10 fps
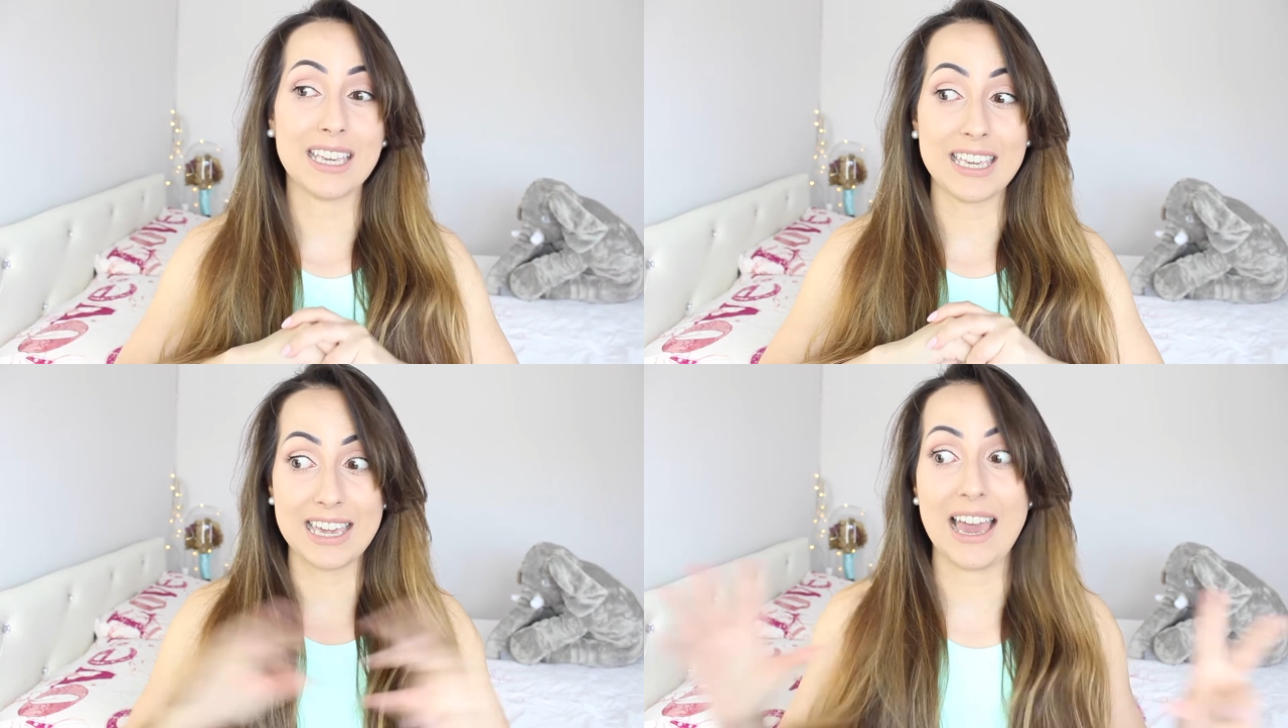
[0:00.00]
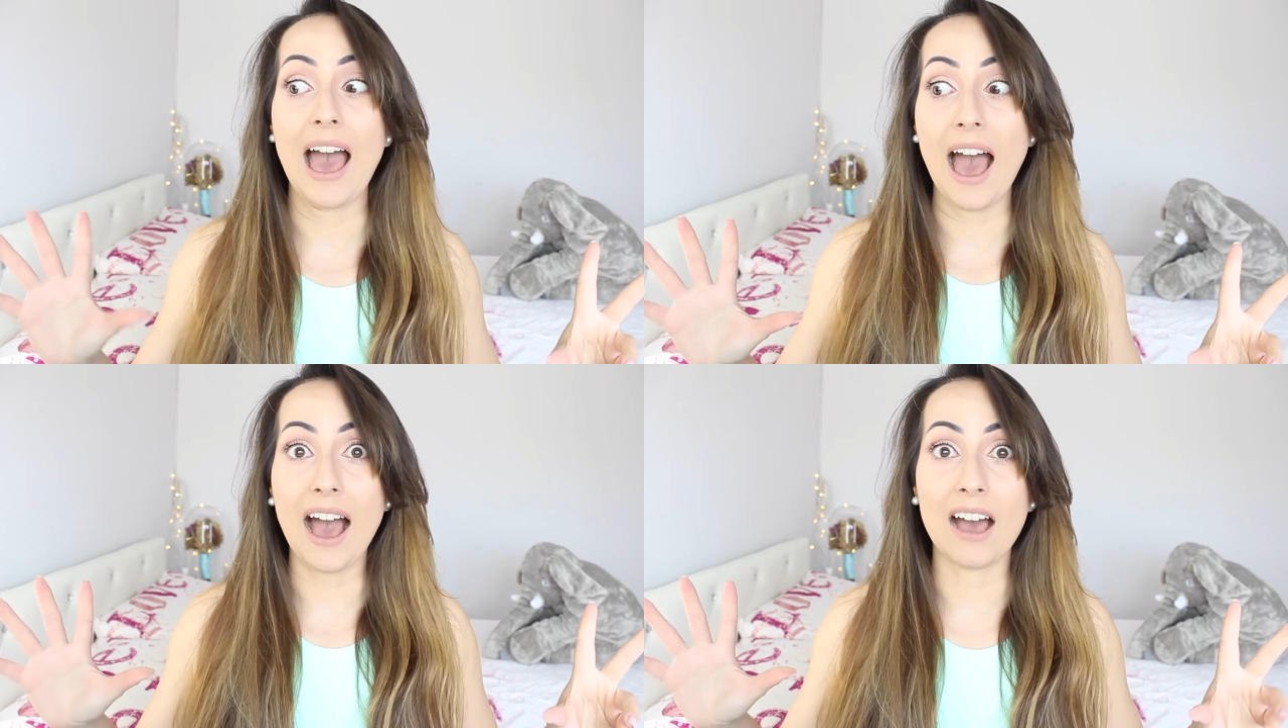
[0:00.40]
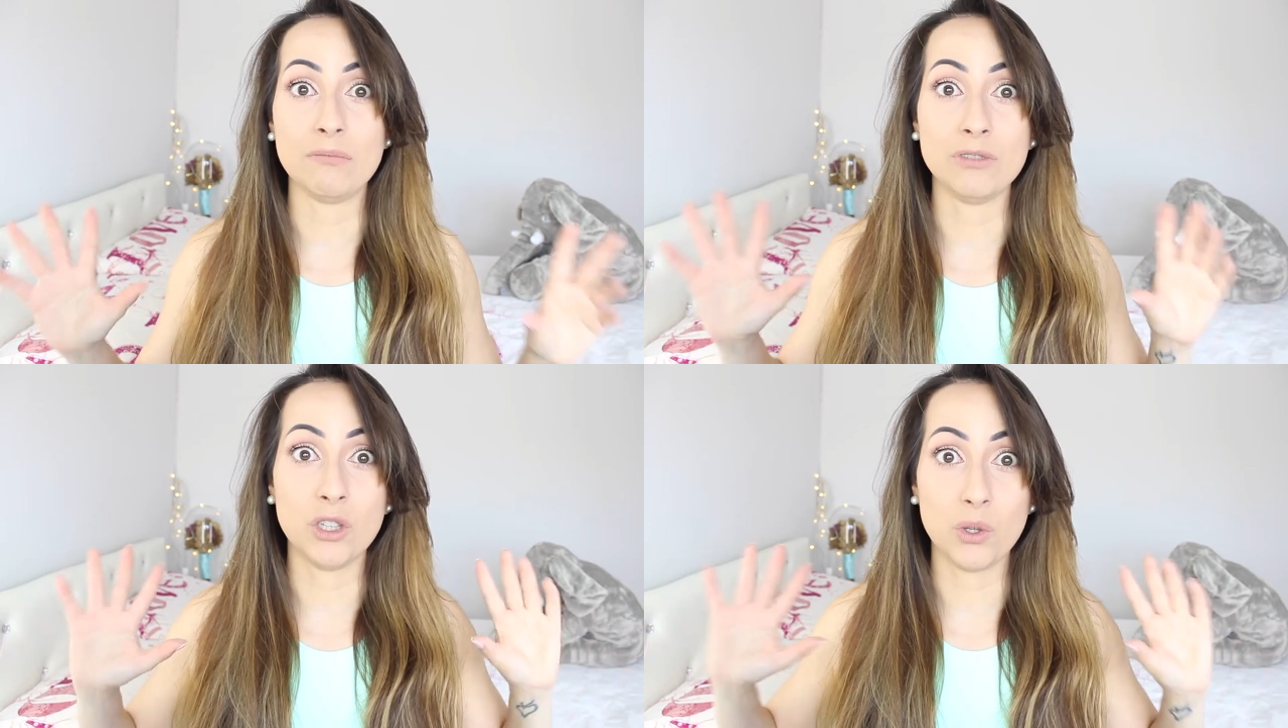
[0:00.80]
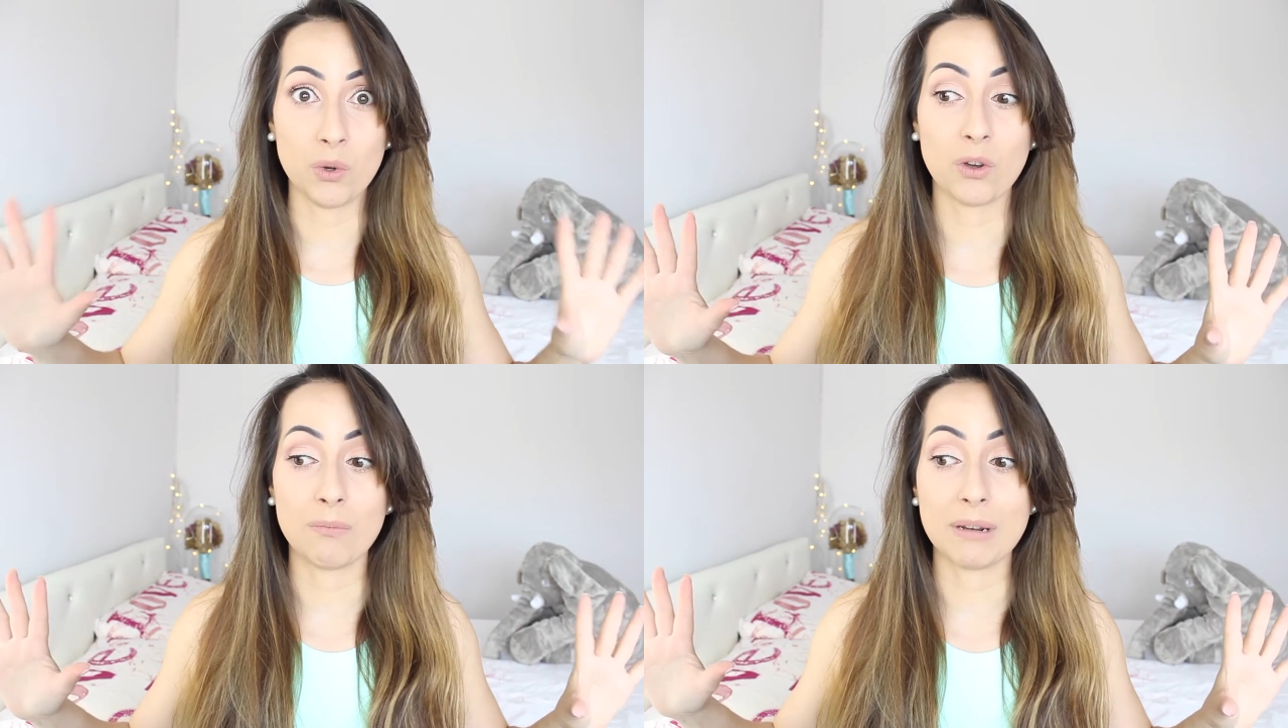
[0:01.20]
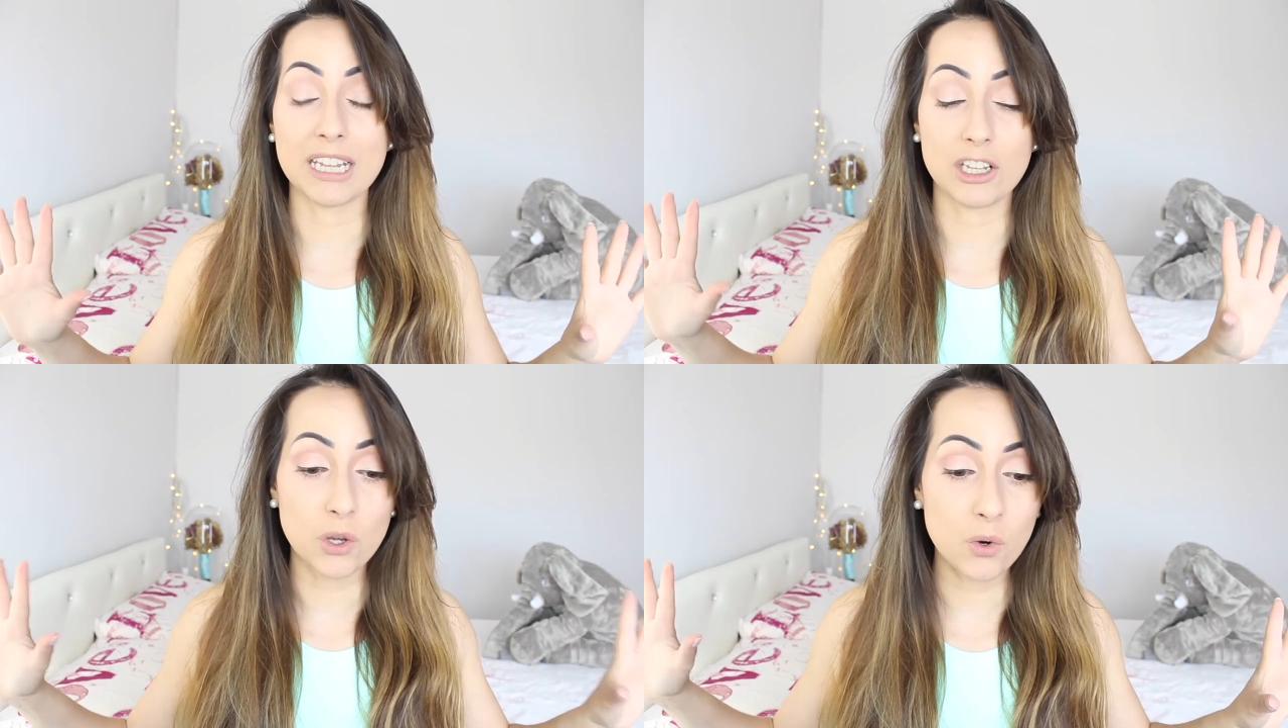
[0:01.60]
yeah, I'm new,
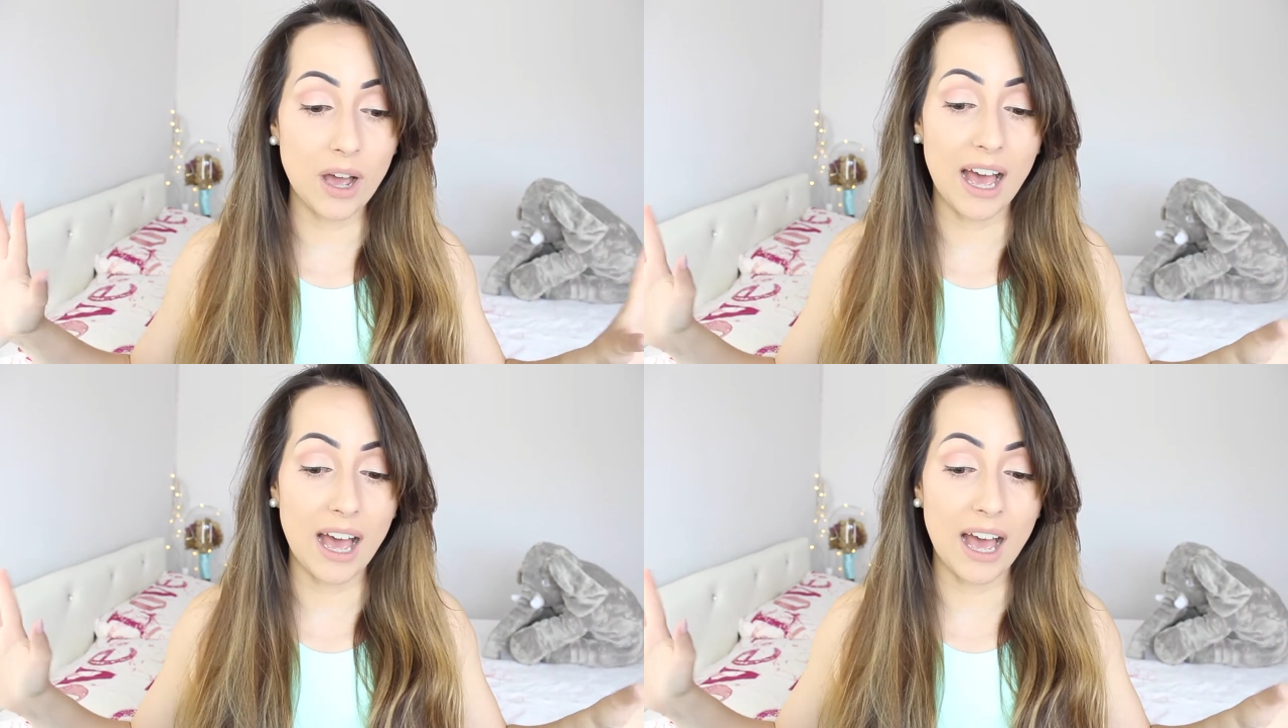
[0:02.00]
completely new.